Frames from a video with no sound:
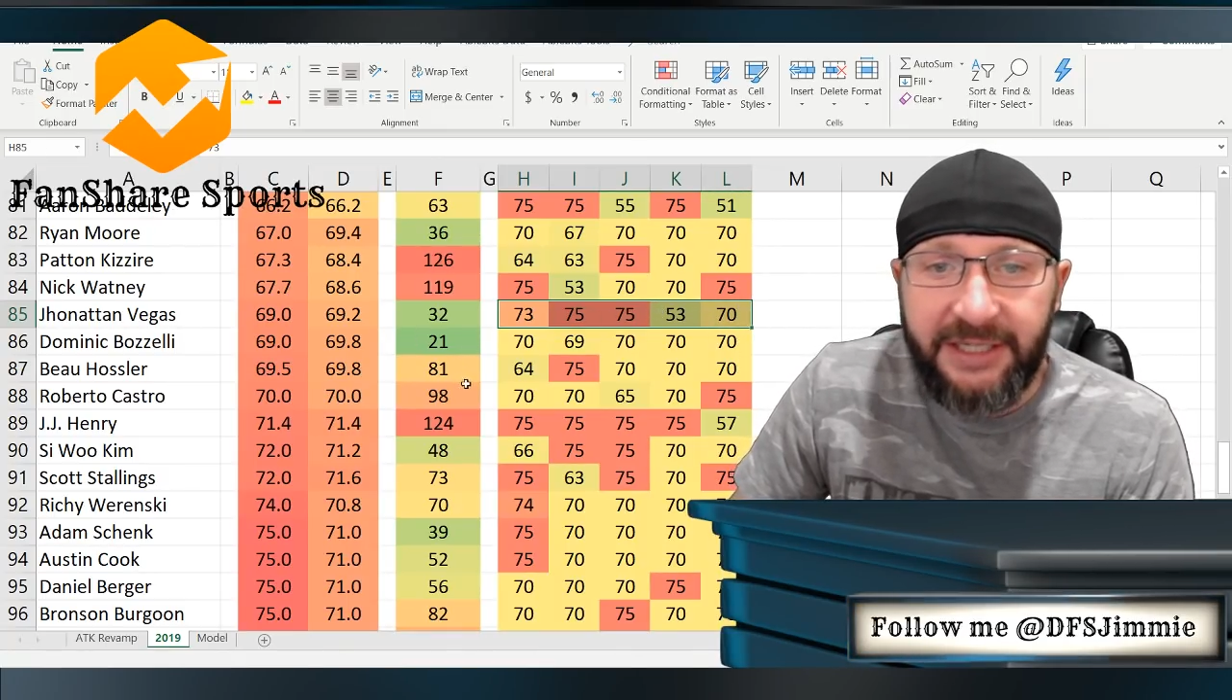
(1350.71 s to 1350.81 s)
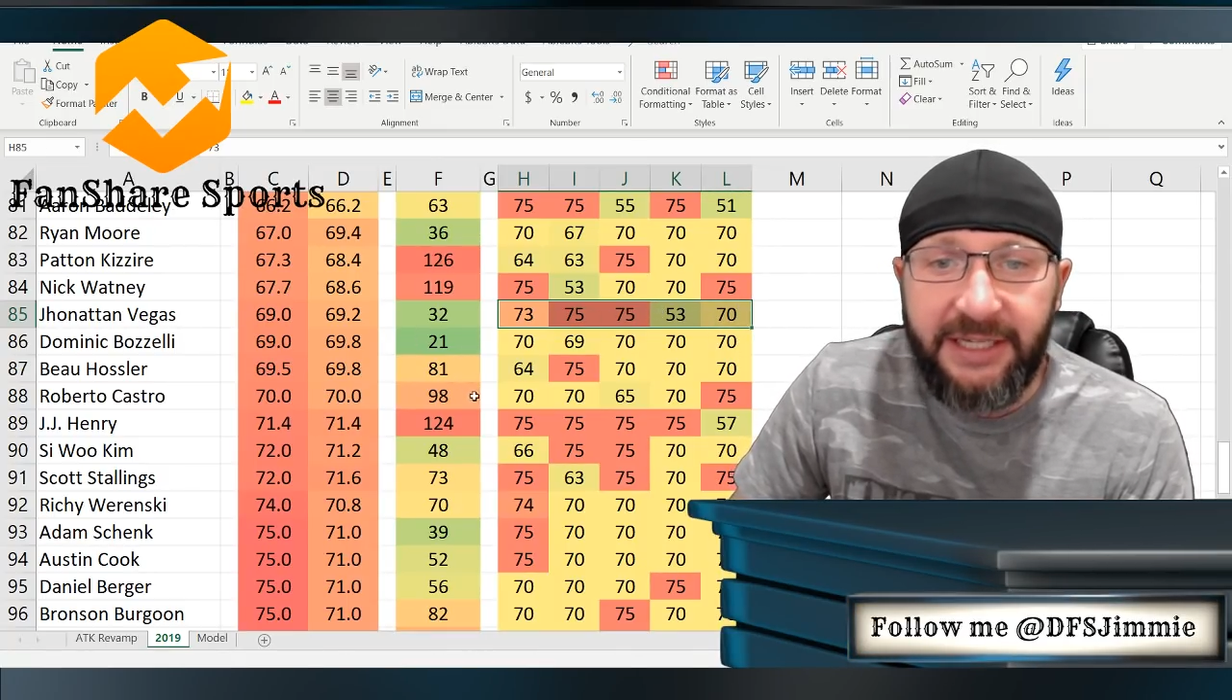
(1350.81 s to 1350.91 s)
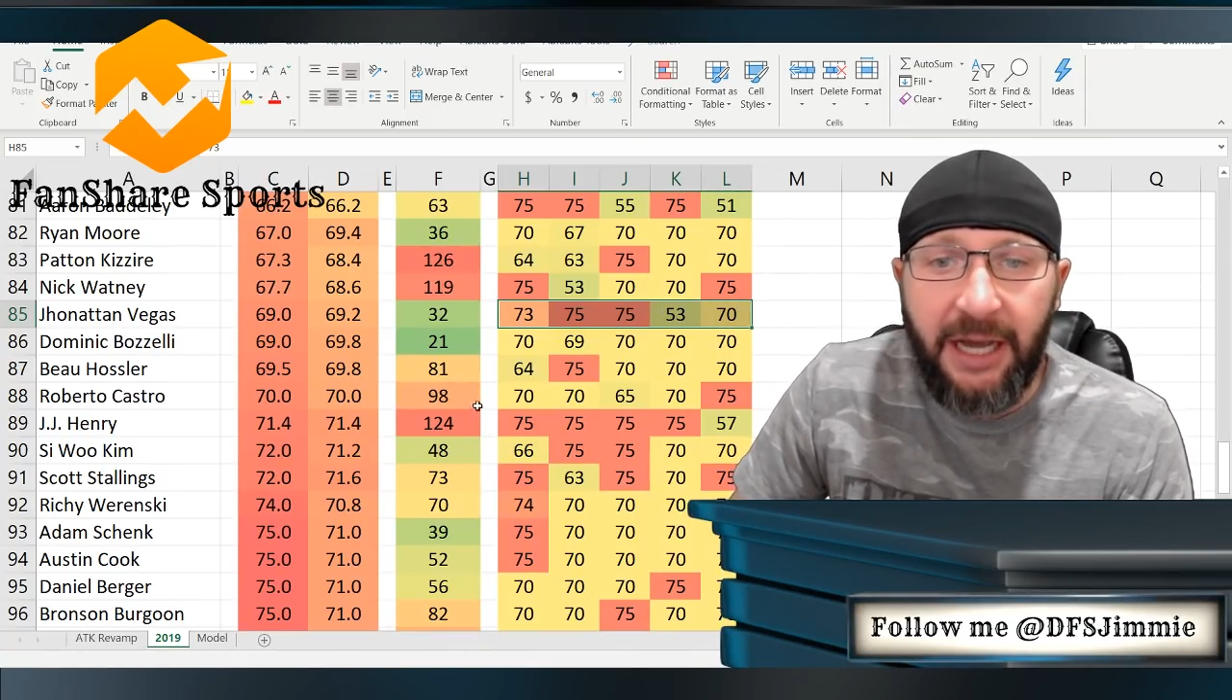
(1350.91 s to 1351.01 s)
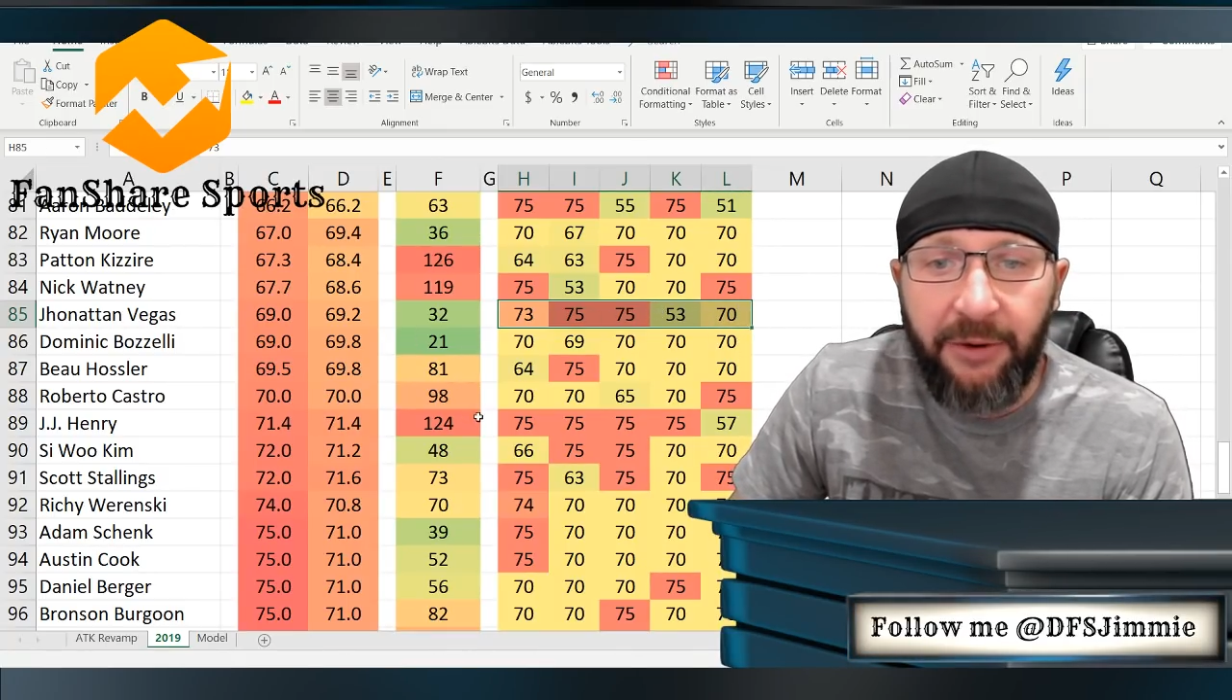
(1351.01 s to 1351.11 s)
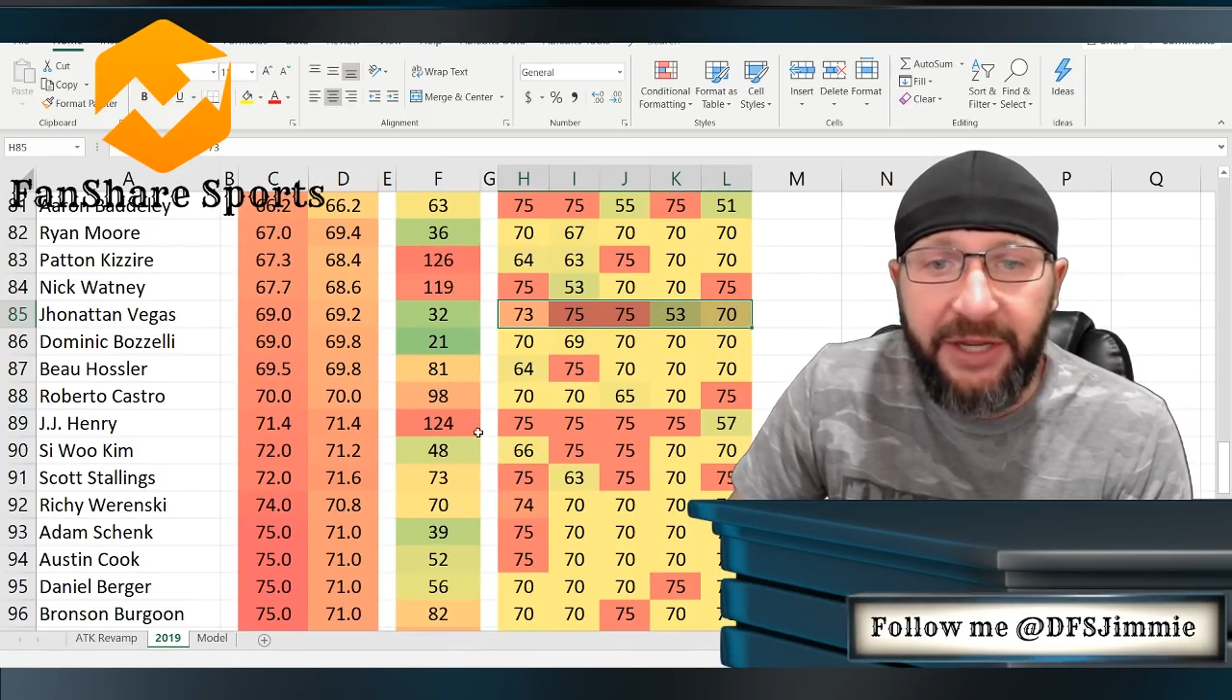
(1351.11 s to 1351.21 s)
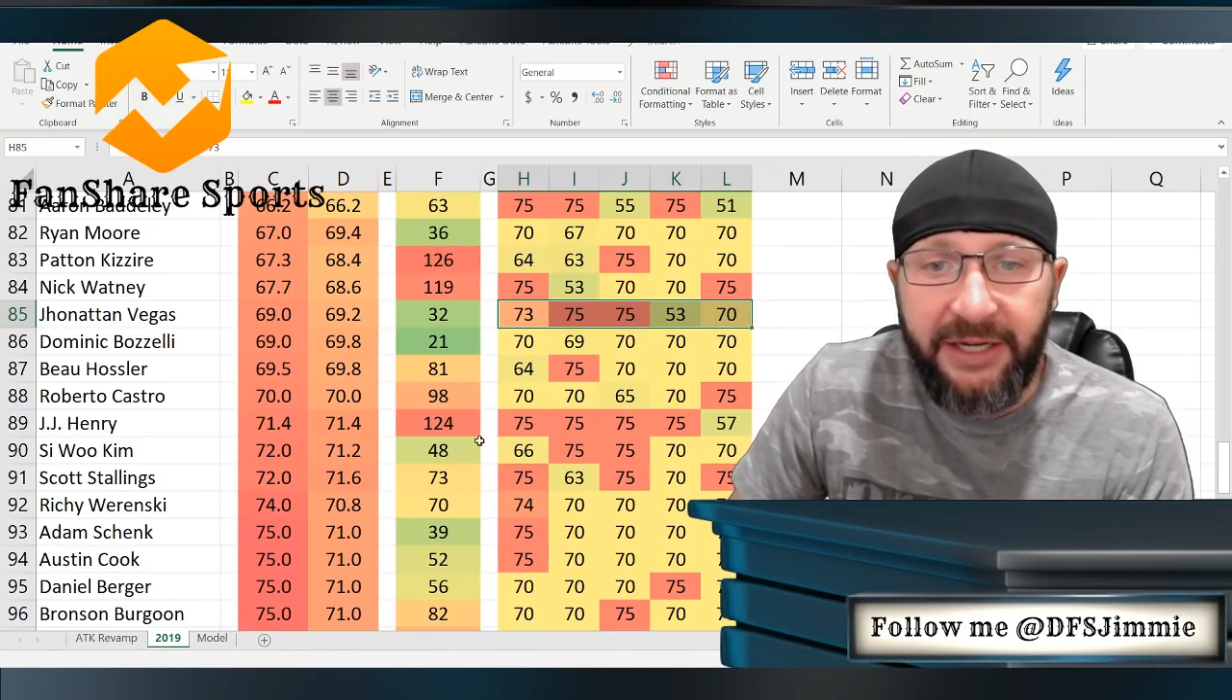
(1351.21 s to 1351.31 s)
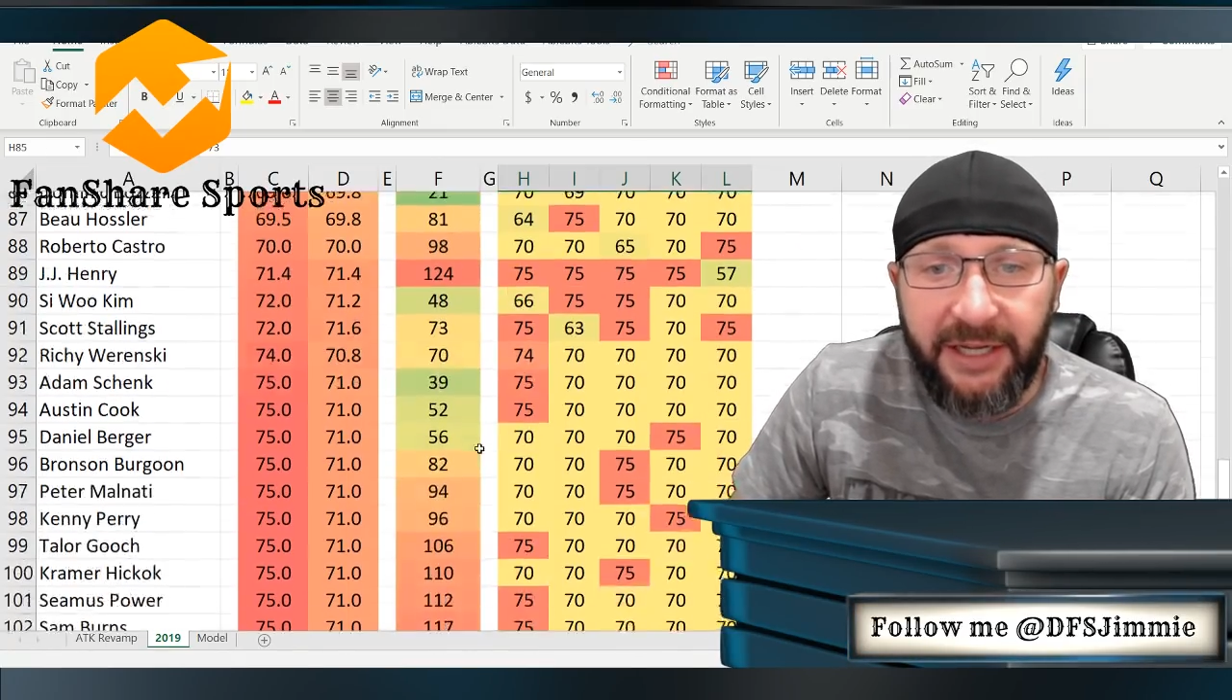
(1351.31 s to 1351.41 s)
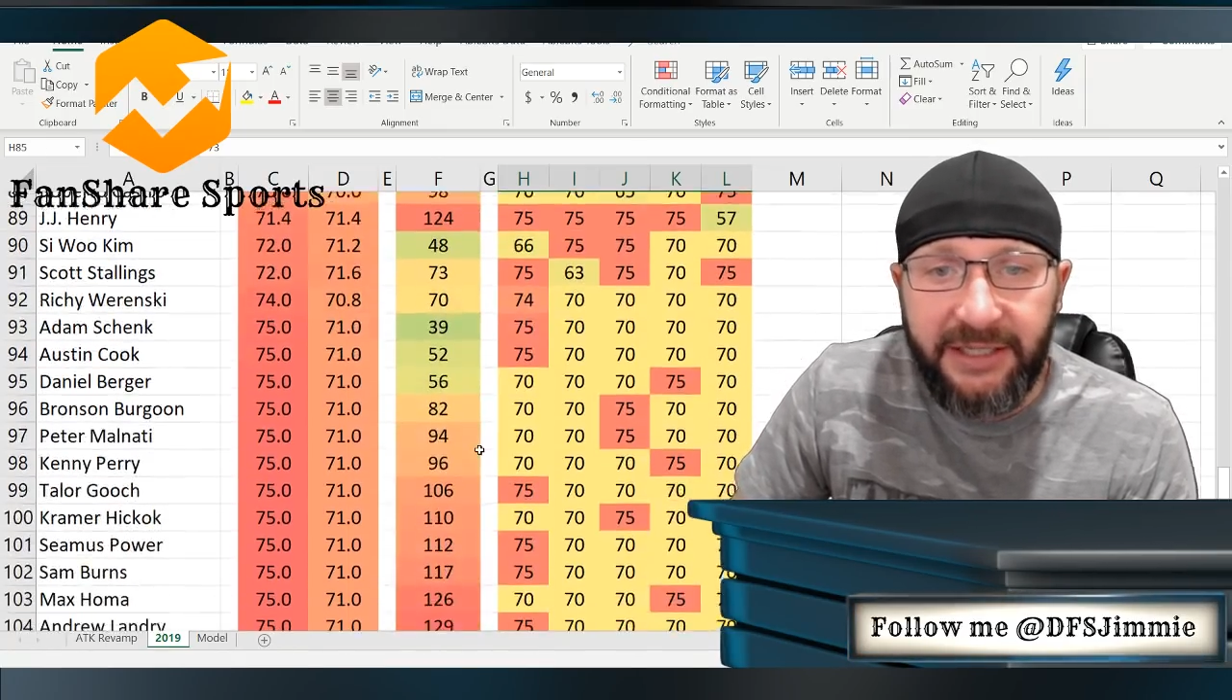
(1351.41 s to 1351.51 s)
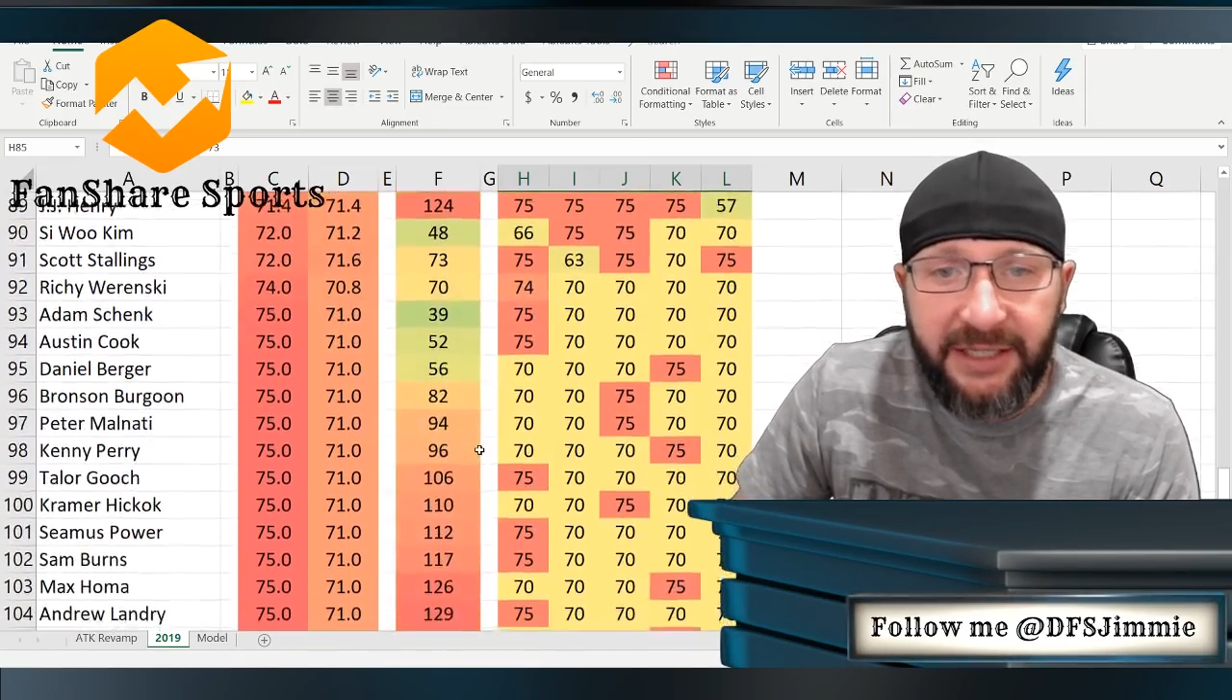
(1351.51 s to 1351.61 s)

see how he does